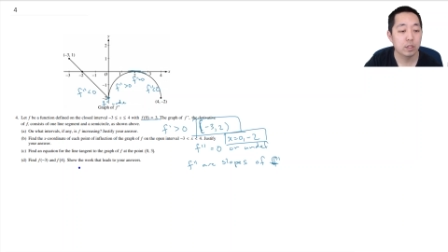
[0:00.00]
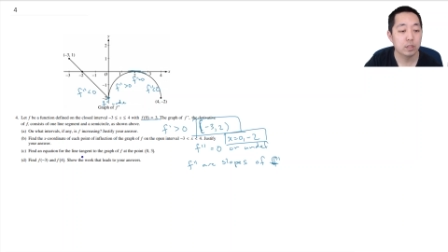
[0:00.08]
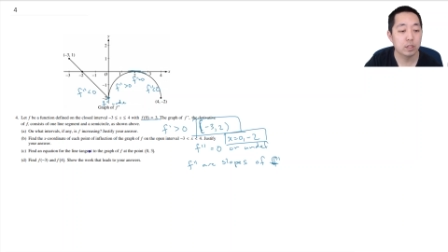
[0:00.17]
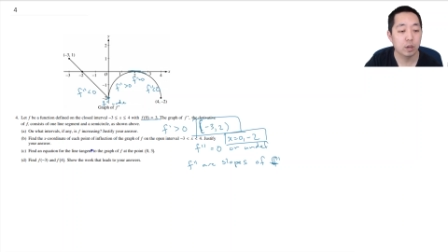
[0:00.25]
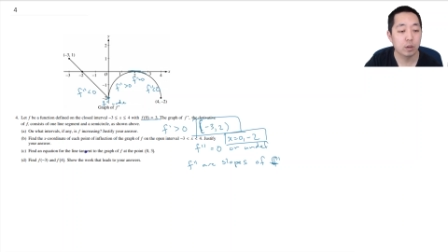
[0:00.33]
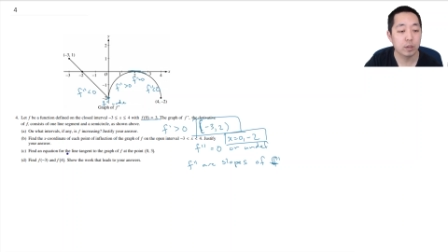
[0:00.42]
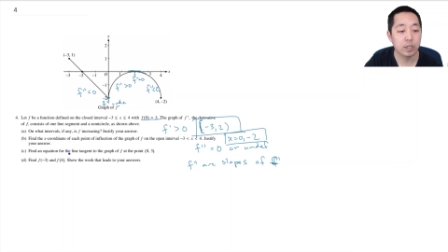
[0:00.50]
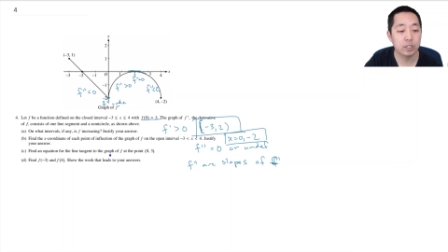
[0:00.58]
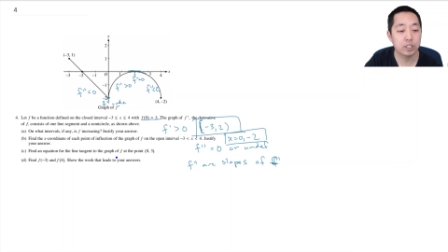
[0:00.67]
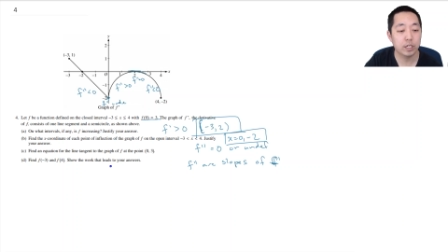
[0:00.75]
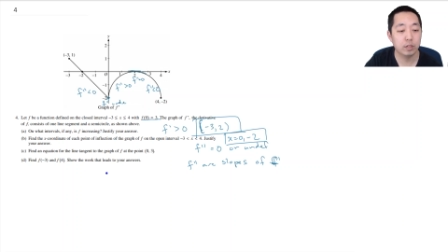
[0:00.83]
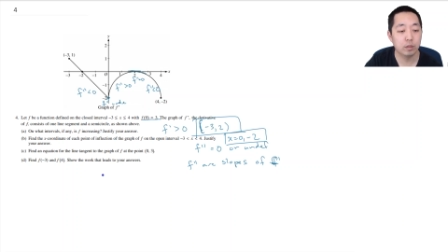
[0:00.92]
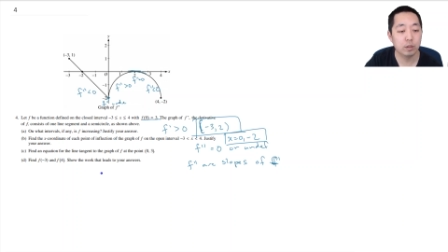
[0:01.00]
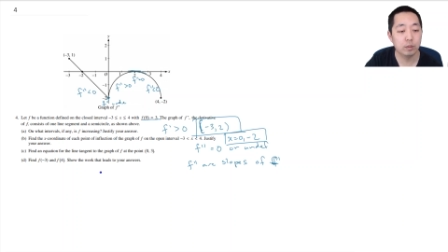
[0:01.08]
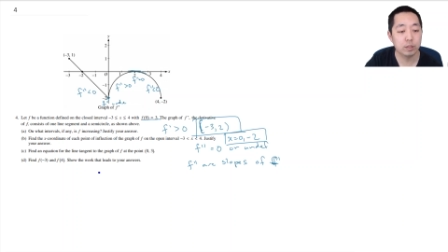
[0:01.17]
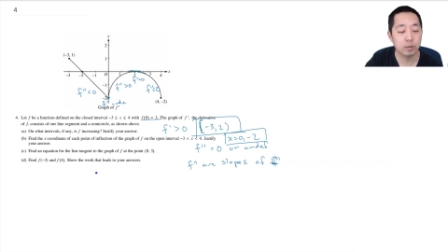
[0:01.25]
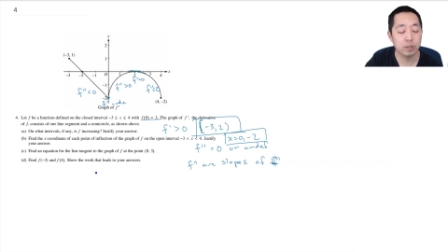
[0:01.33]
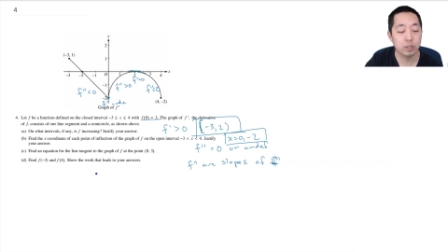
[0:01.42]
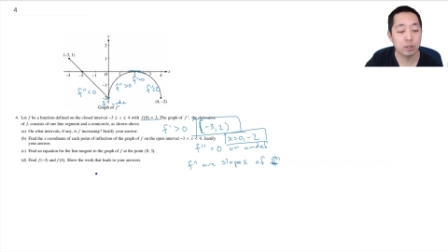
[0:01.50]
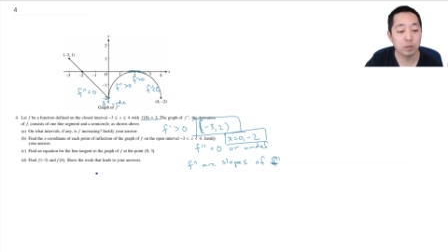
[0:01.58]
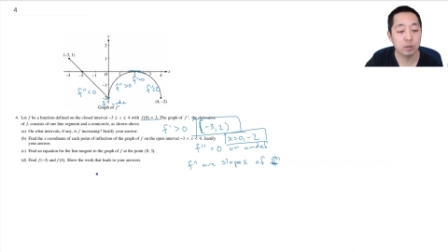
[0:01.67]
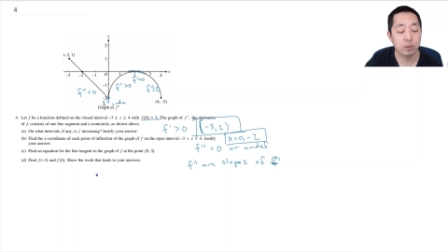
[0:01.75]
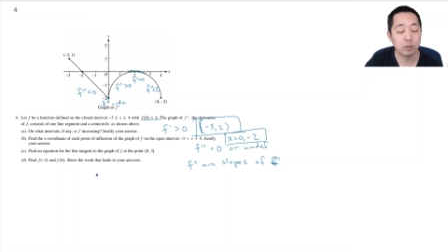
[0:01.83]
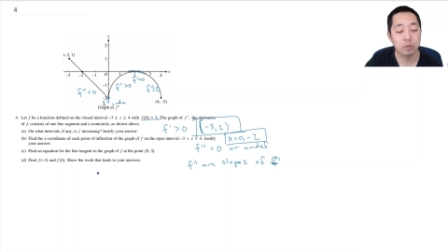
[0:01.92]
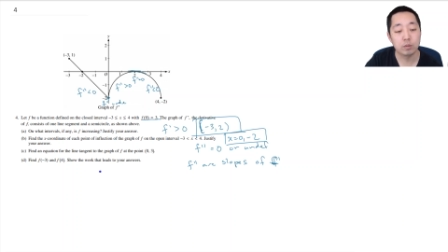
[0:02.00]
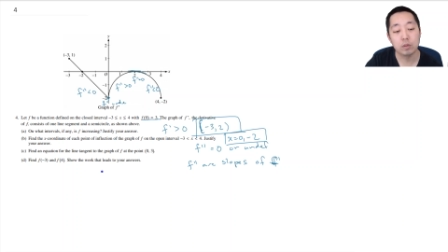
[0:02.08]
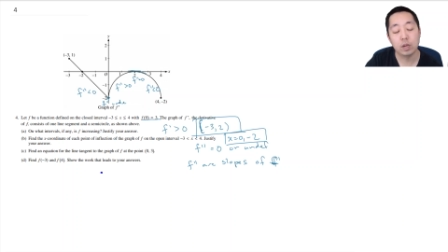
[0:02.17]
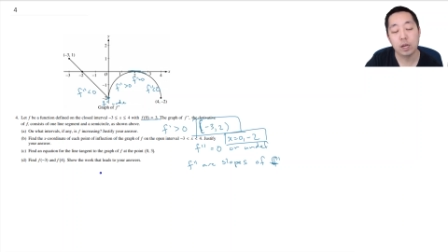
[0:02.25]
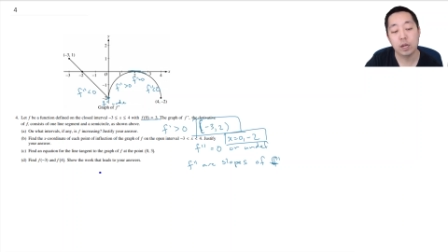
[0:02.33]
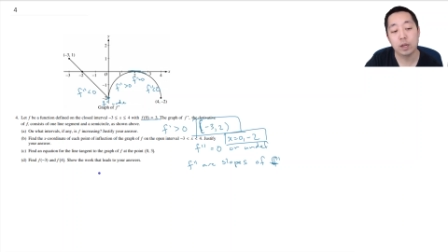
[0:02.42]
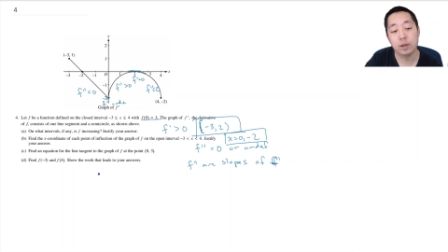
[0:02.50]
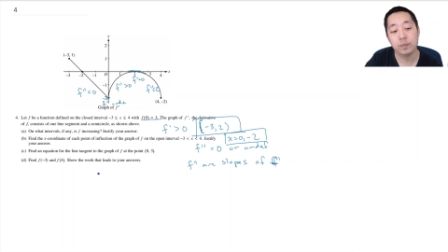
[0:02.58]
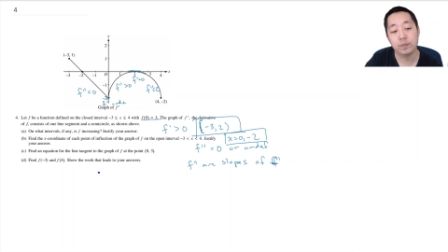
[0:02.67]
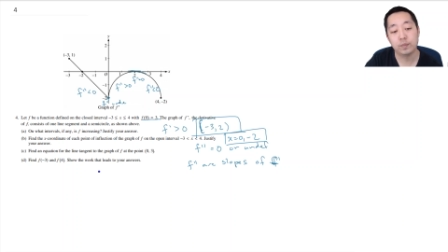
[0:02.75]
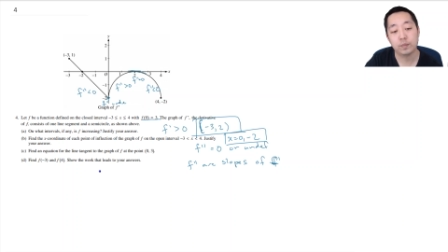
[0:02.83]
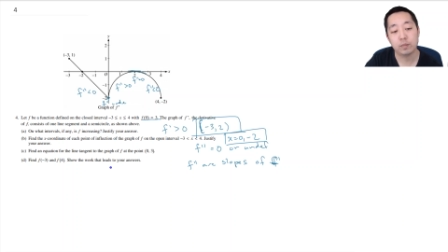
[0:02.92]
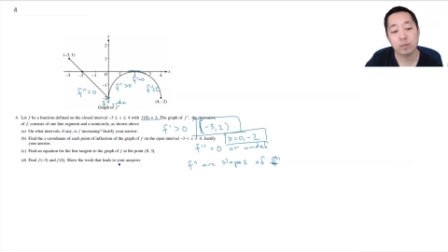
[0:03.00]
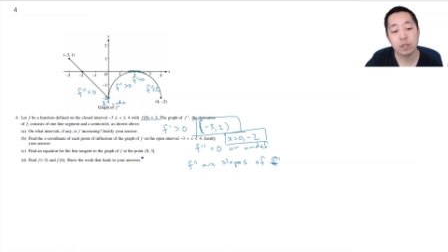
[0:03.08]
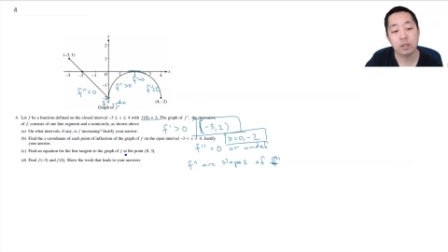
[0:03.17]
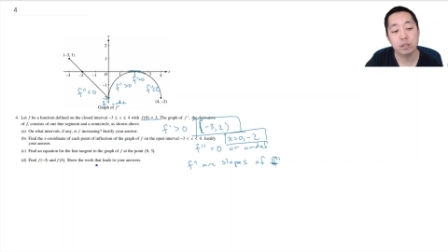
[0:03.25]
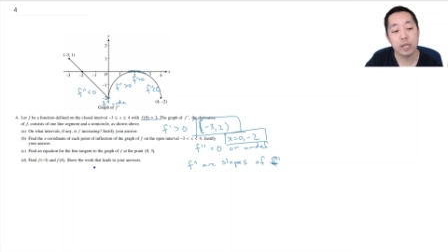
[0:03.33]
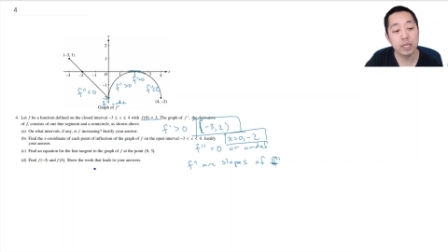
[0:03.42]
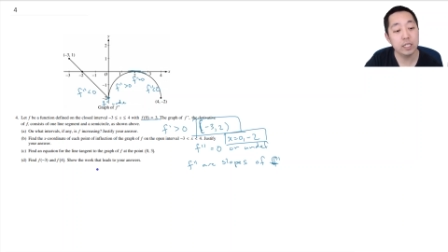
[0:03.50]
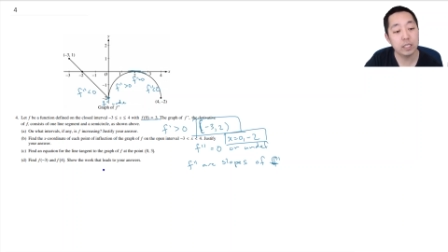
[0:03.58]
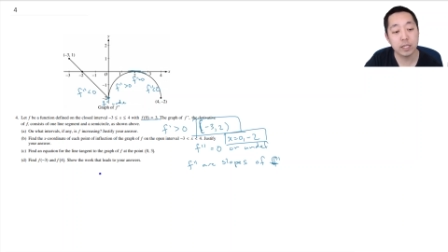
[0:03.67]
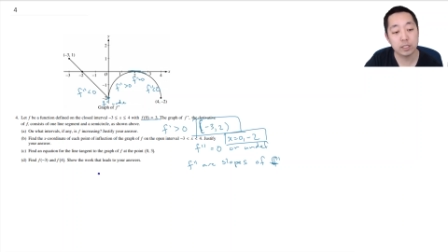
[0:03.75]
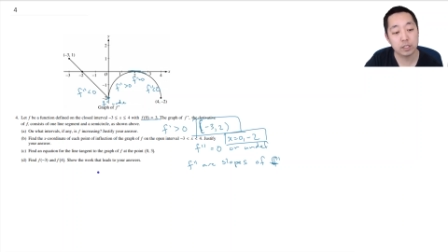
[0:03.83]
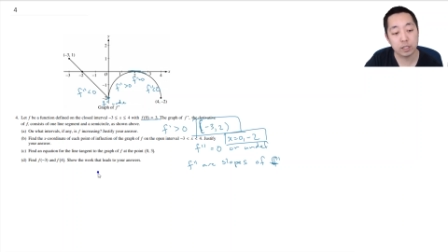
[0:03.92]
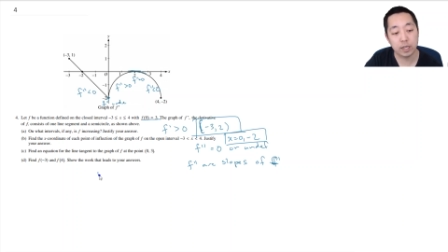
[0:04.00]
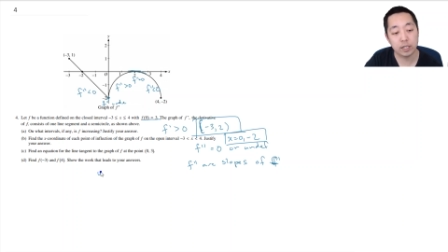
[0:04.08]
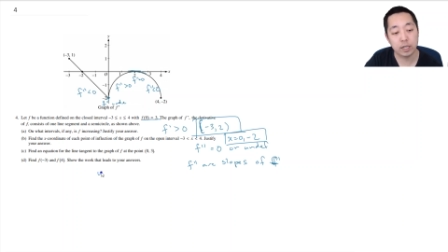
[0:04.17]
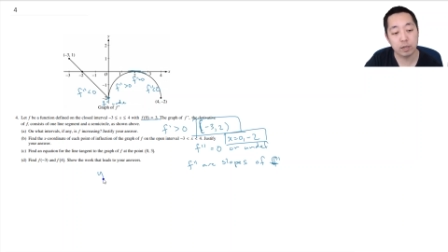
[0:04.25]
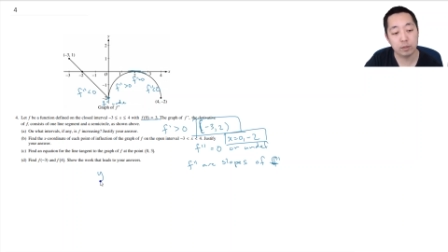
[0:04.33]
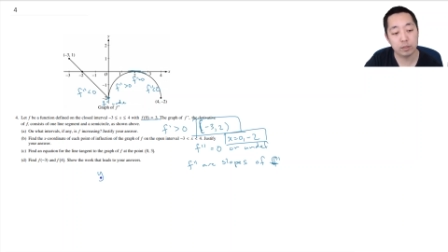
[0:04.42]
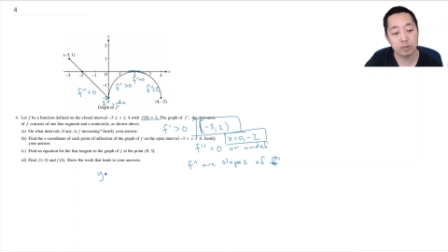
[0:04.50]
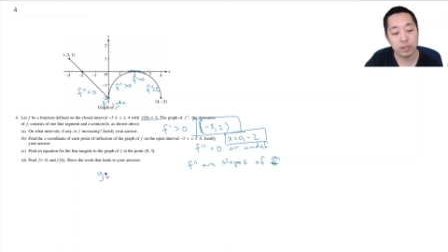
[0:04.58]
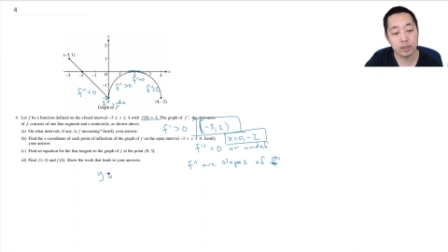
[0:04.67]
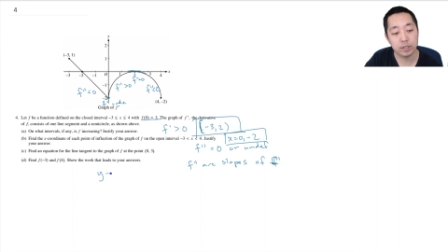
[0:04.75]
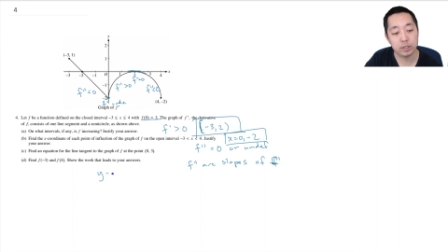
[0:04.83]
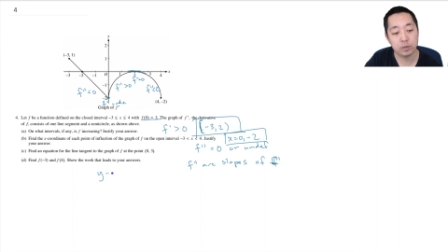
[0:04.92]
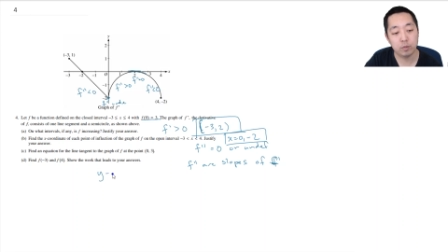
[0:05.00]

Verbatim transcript: So in general, when you want to do um, any tangent line, I always write this.